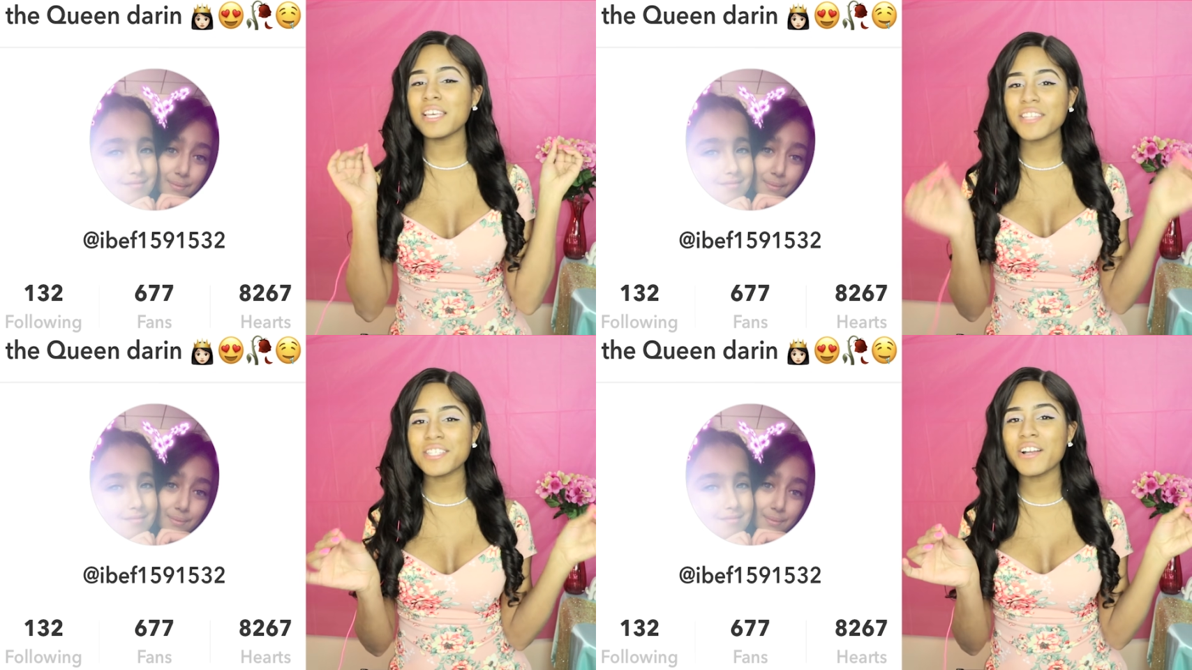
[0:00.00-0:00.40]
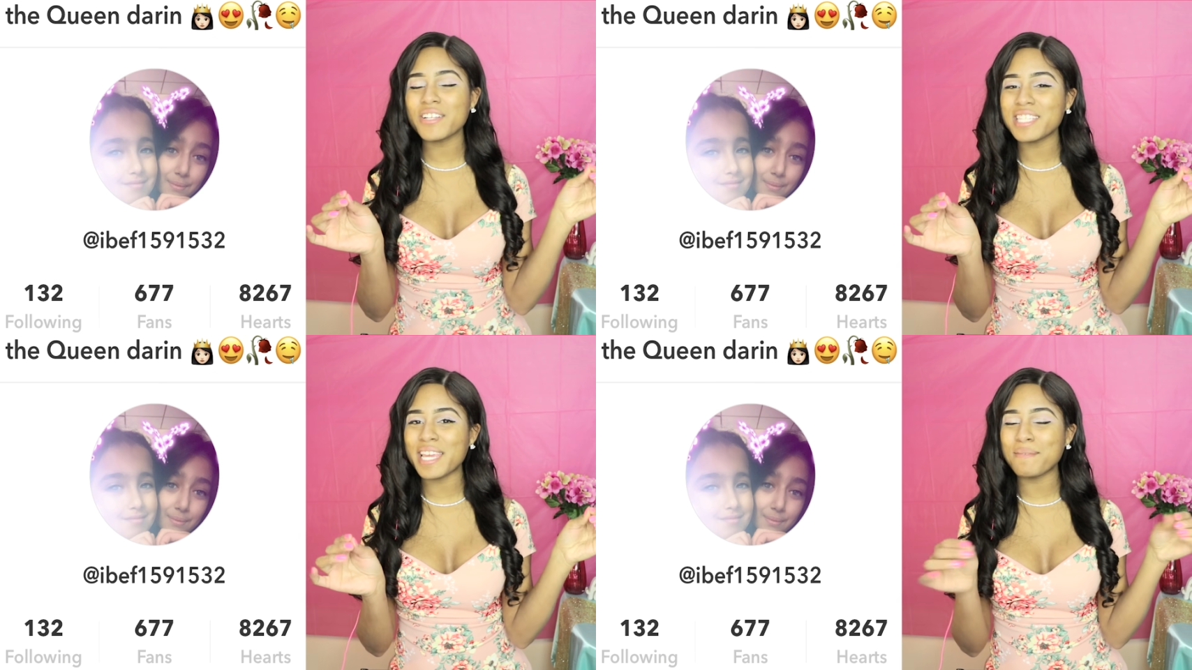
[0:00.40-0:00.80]
Speaker 1: So this
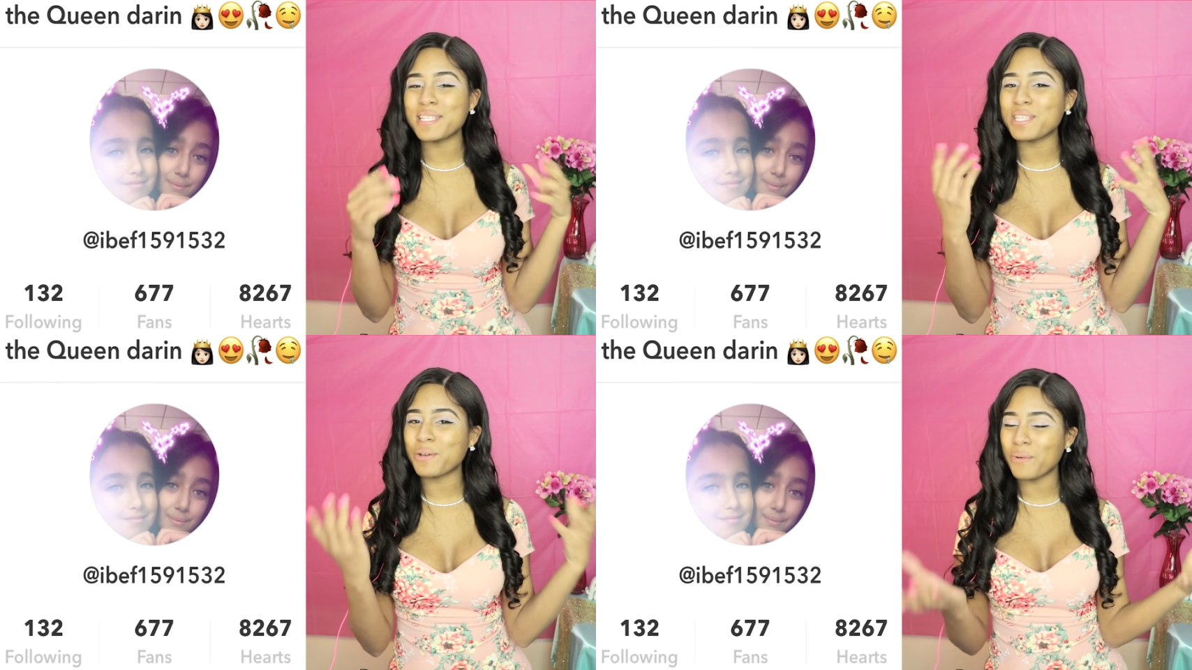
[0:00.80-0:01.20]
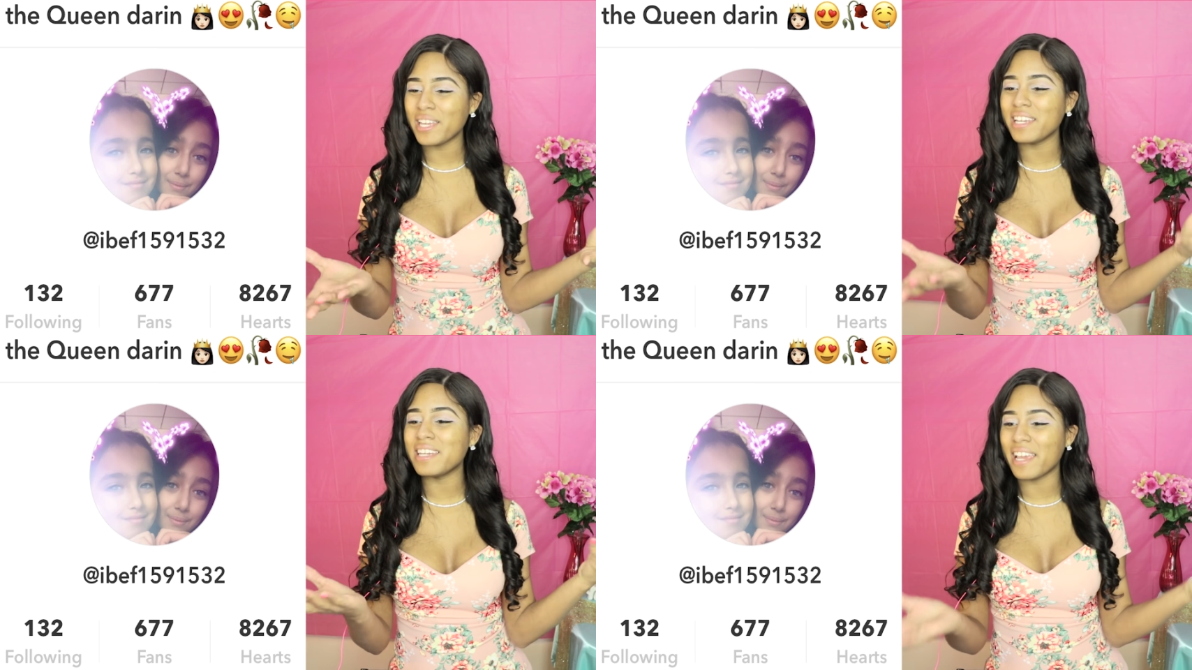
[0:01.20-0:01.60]
girl's name is the
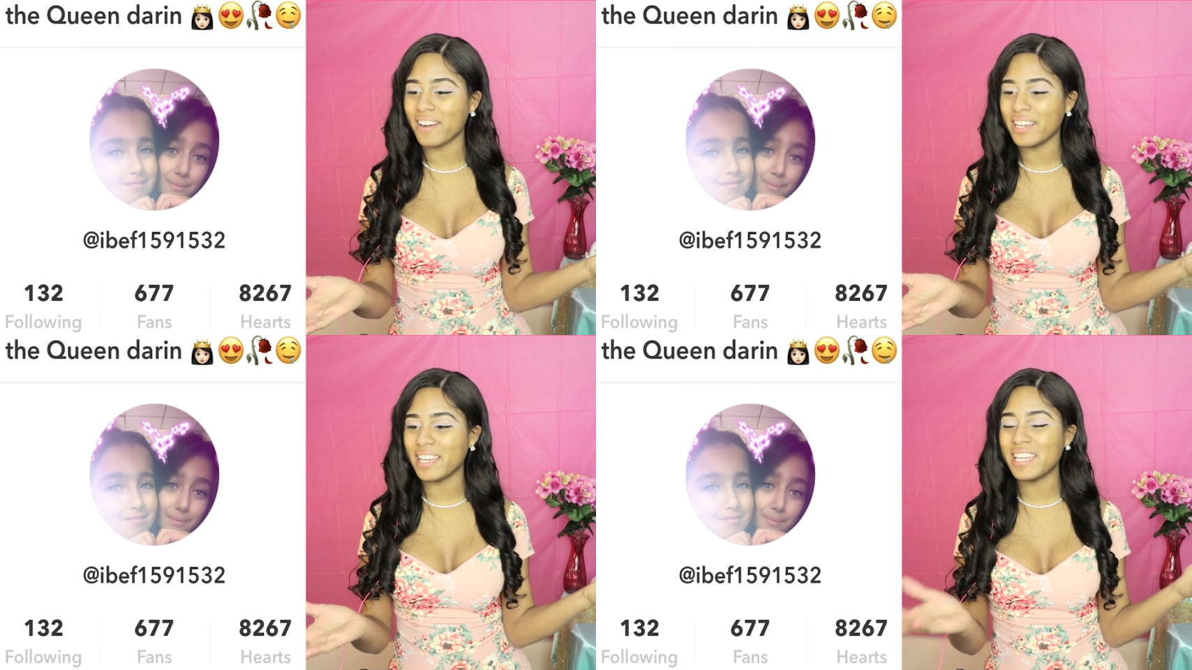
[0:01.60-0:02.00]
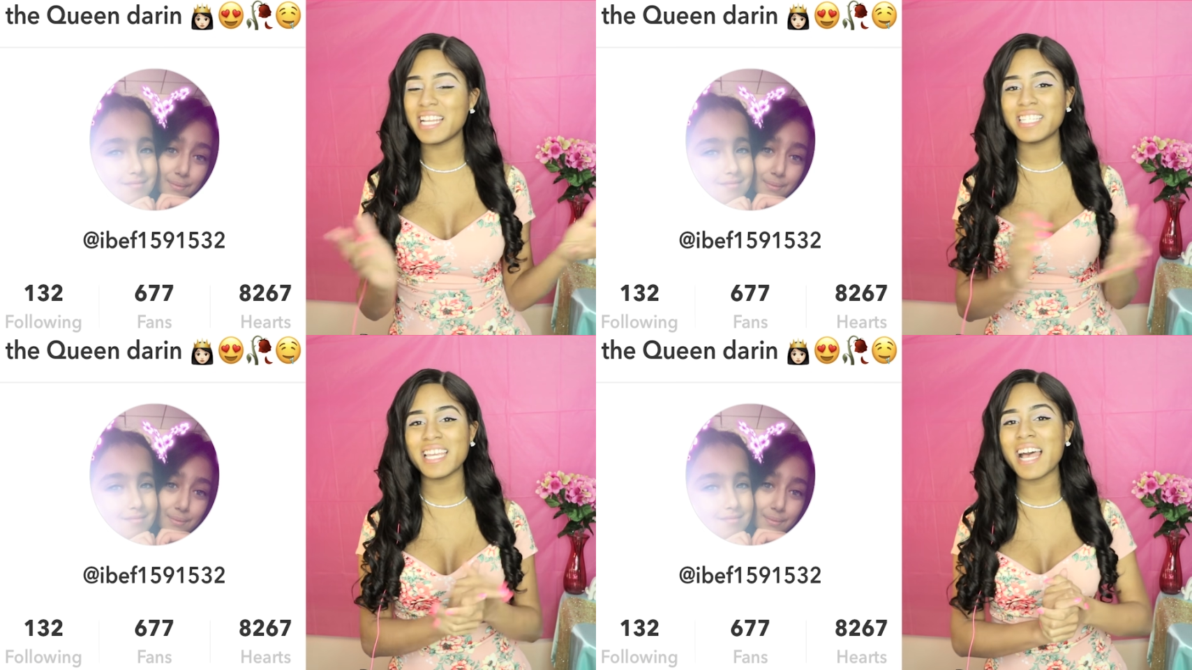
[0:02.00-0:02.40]
Queen Darien,
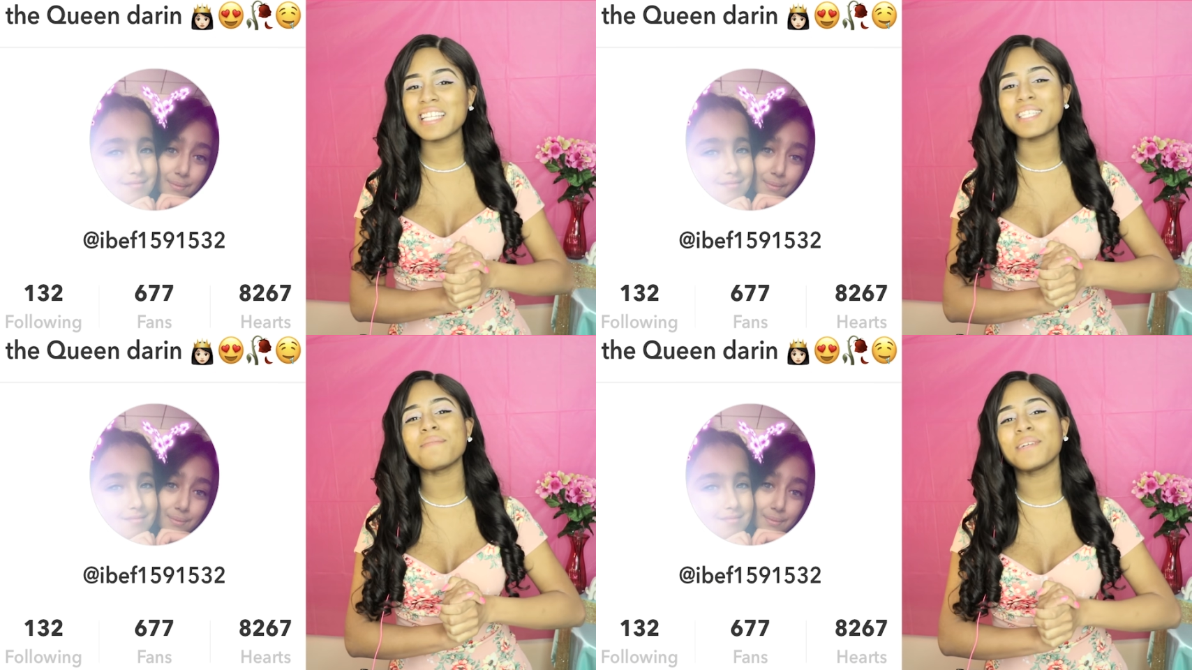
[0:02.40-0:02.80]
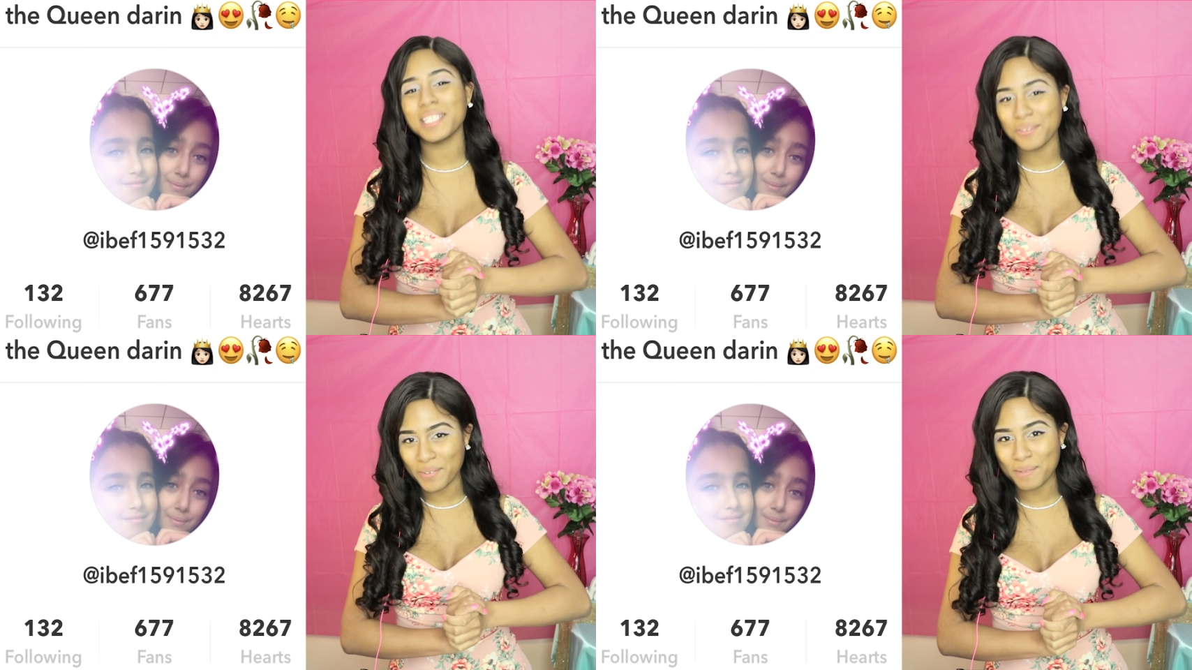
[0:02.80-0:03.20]
and she has some
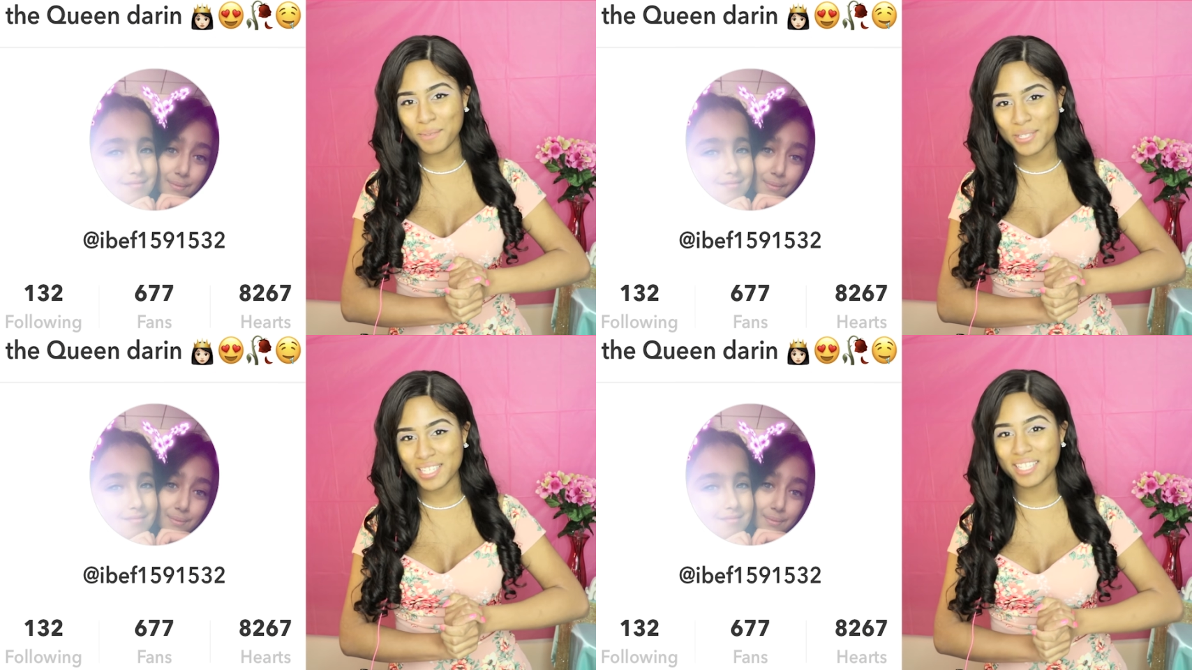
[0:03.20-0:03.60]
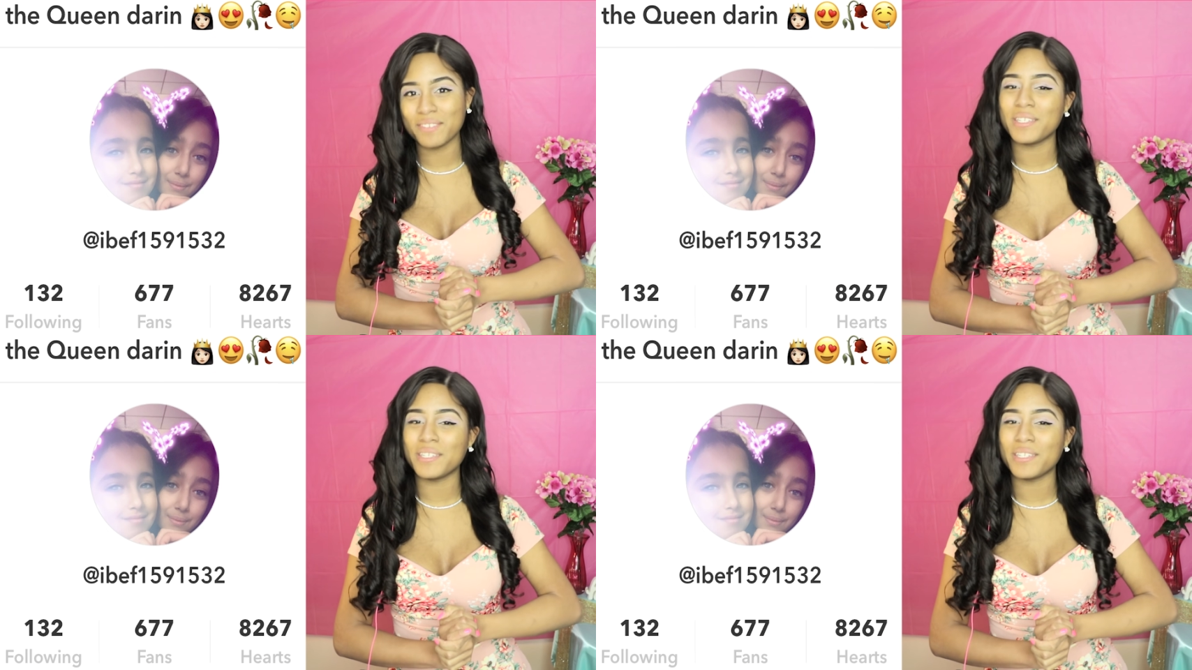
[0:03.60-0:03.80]
really fun Musical.ly